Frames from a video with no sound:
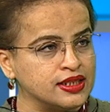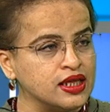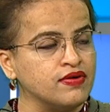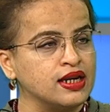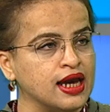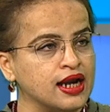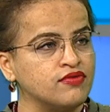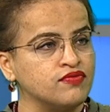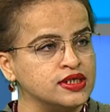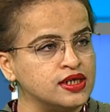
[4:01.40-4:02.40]
They will get
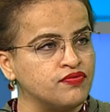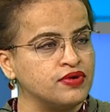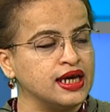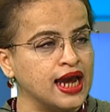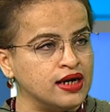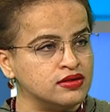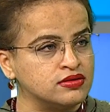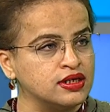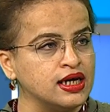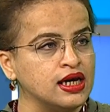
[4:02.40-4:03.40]
visa-free
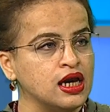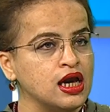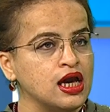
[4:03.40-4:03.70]
entry